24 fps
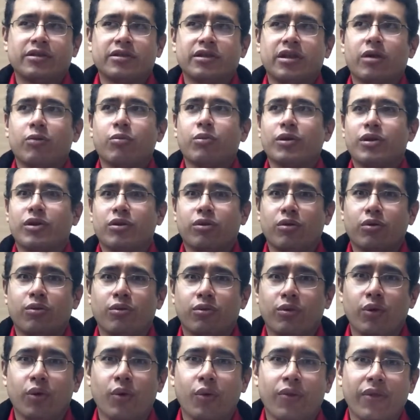start with
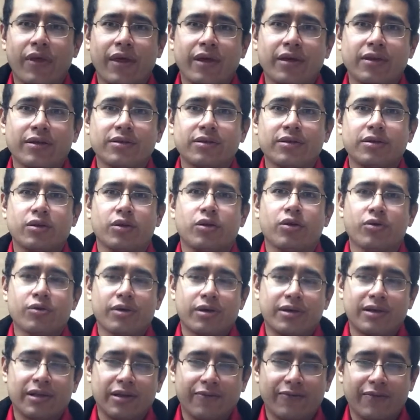new things, new
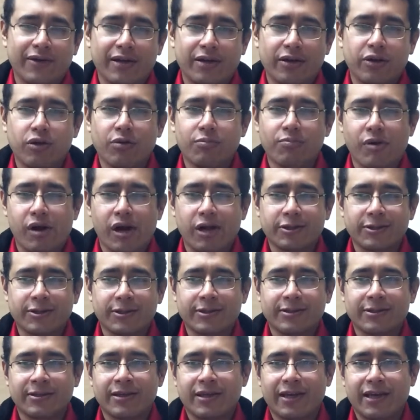creativity, new
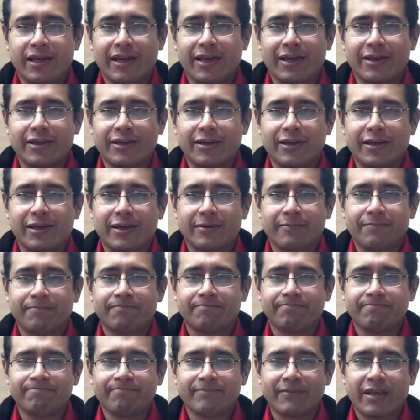projects, and
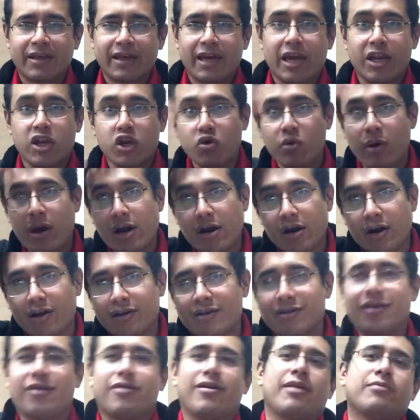a new
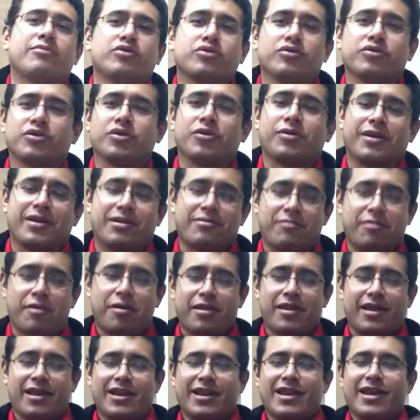haircut. No, I'm just joking
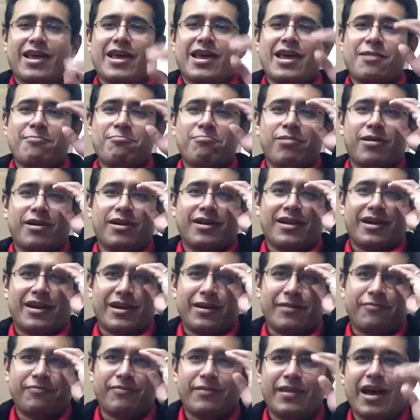about that. But
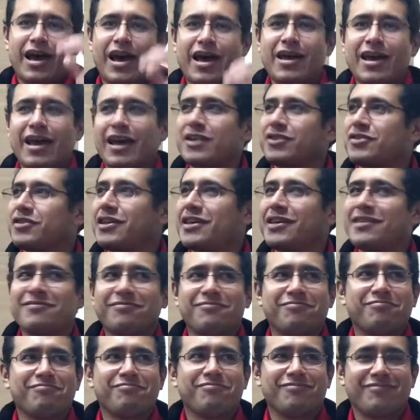I actually
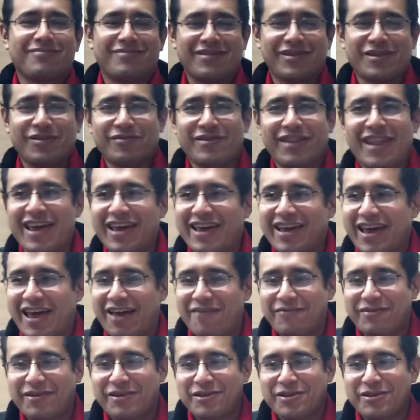like
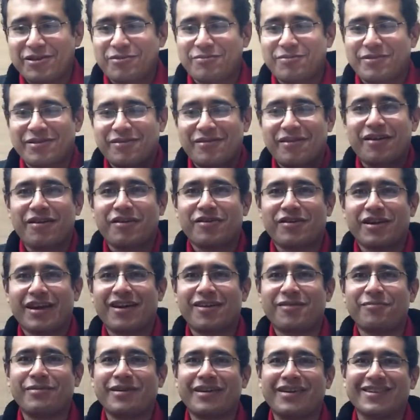having a little bit longer
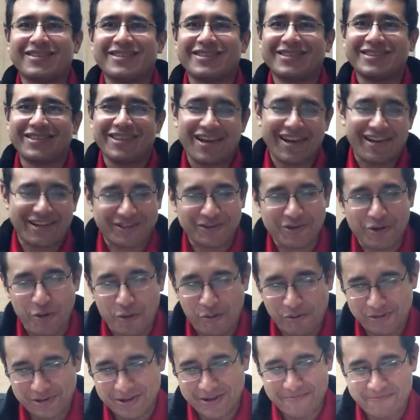hair, because it's not as
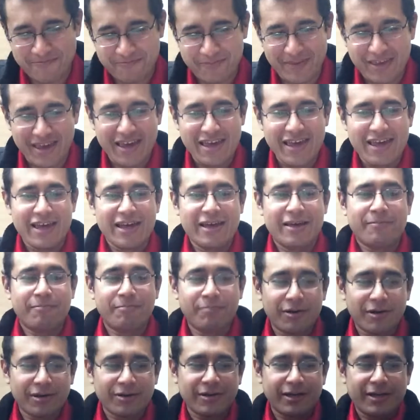cold.
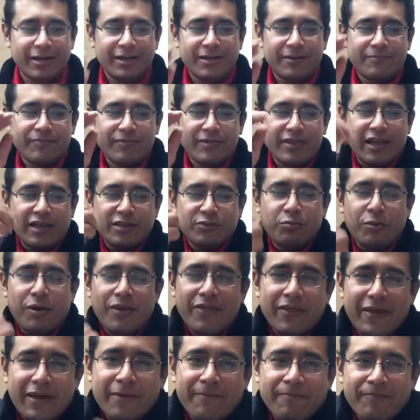But that's
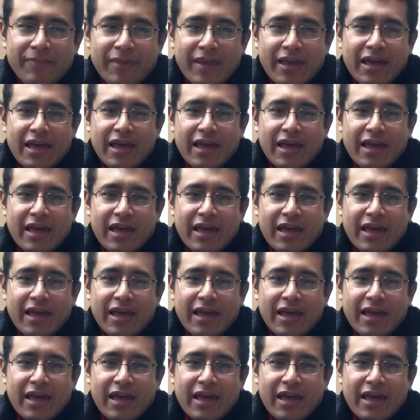one thing.